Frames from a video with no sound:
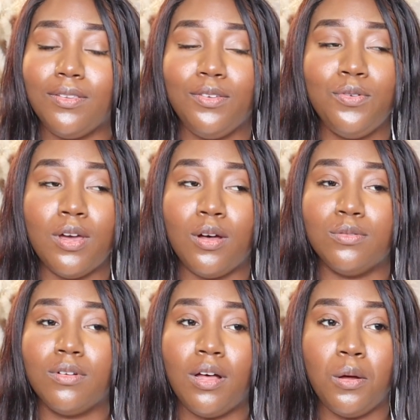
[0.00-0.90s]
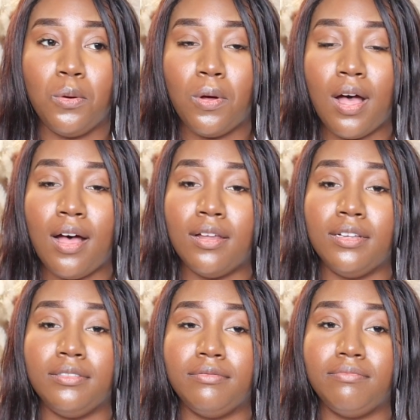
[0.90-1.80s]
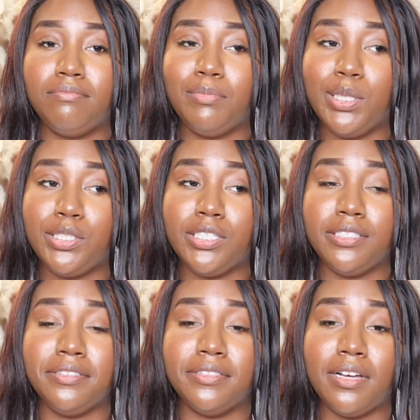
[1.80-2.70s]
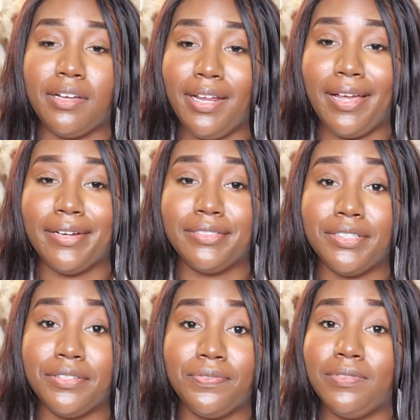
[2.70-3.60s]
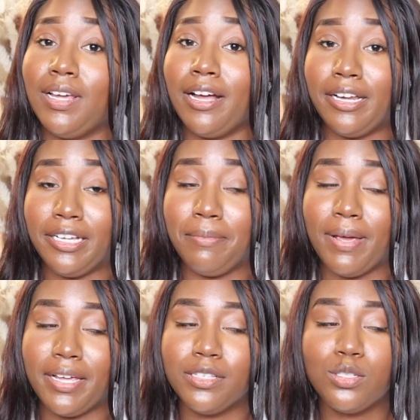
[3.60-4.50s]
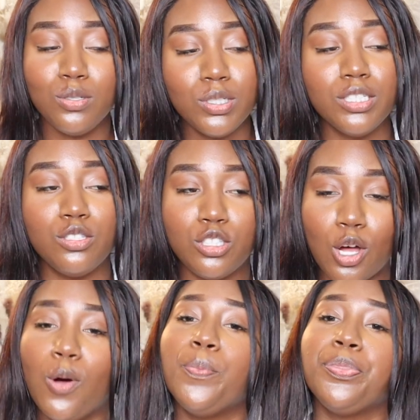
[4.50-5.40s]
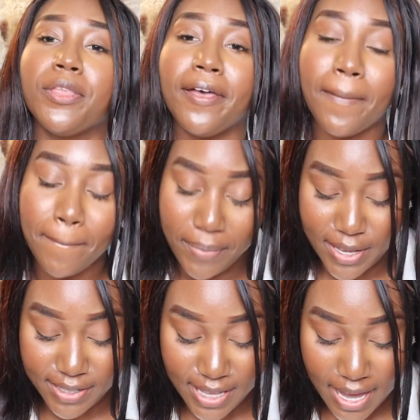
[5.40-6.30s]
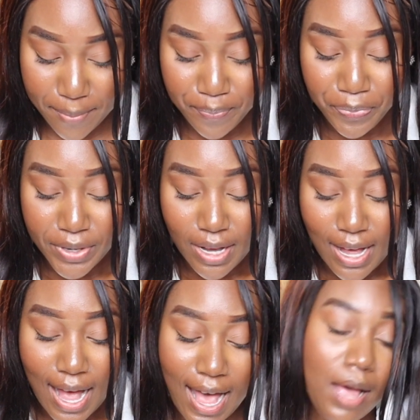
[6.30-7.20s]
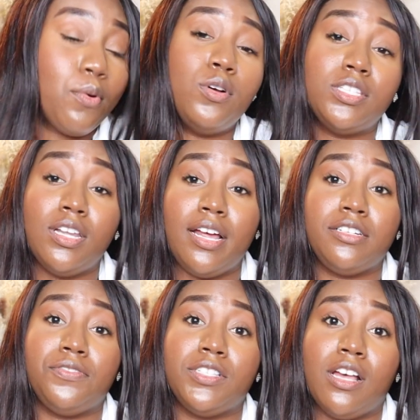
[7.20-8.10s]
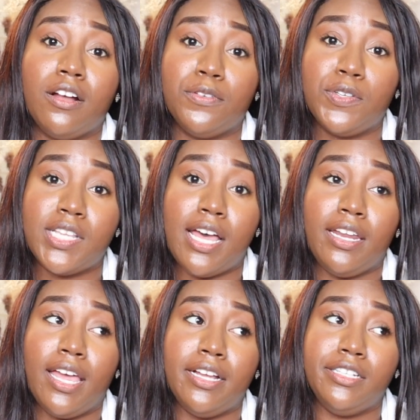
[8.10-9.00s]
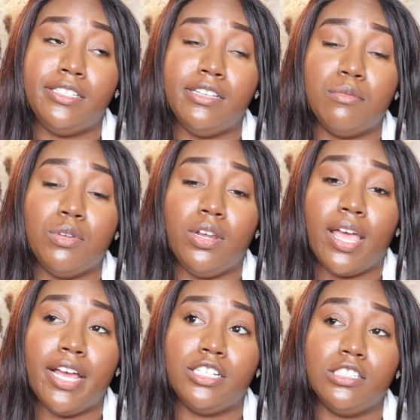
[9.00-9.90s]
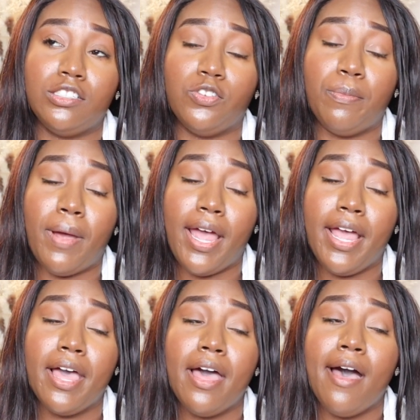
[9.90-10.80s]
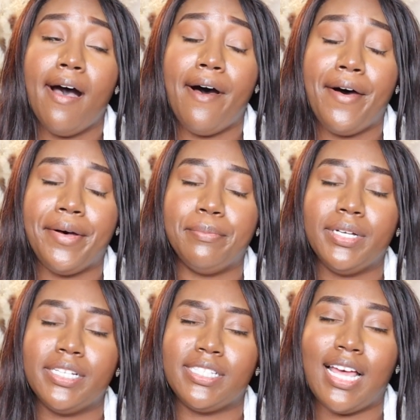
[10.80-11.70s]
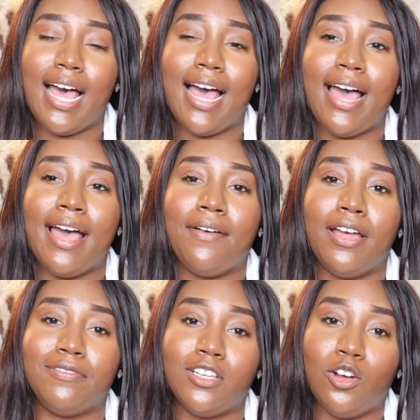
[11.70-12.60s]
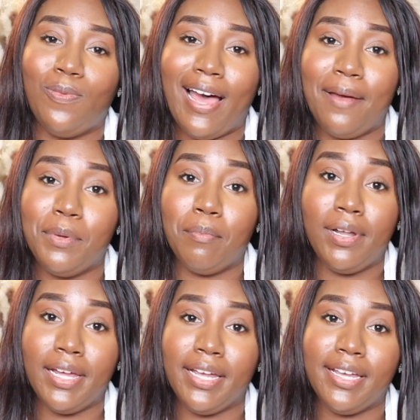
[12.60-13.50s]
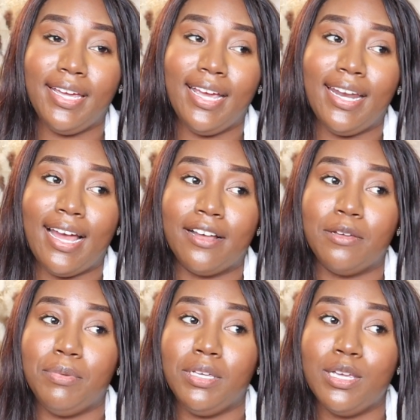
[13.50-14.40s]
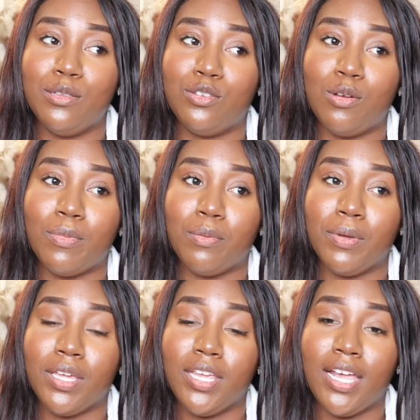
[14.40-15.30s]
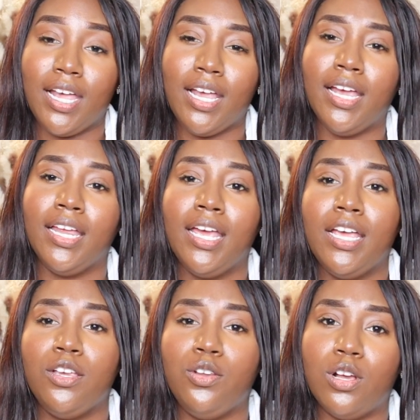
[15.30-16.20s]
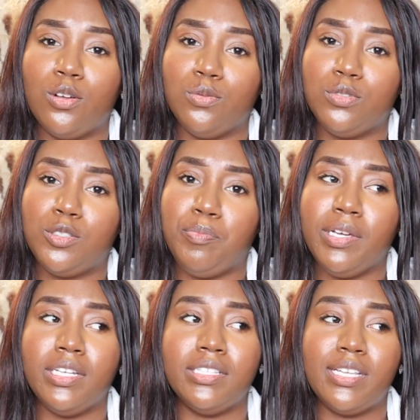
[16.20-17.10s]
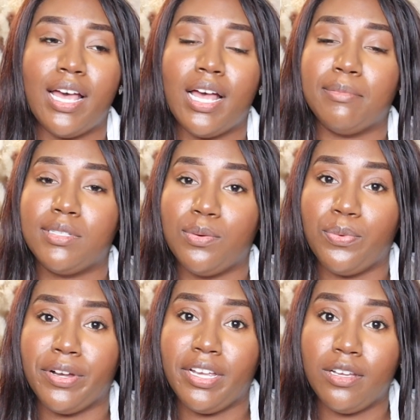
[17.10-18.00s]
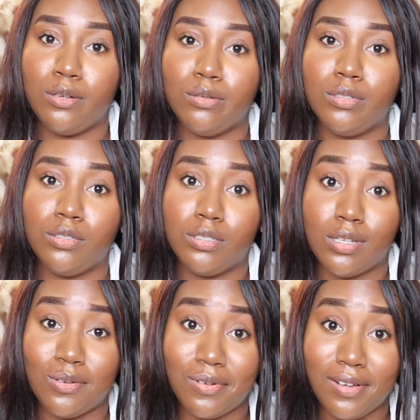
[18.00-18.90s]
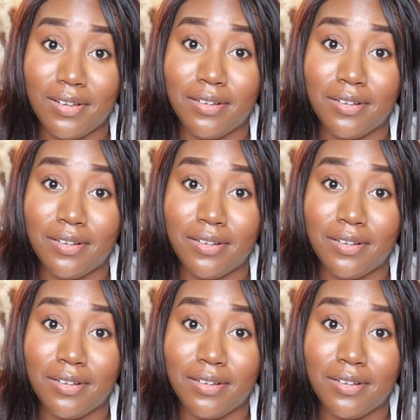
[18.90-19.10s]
you know, cold calling, pitching, all that kind of stuff, I got to get back into it. So, that's that. I'm going to launch the photography side of KGT Communications for May, because I have told I've been playing it, and I could be getting some more money and, you know, spending time somewhere else. So,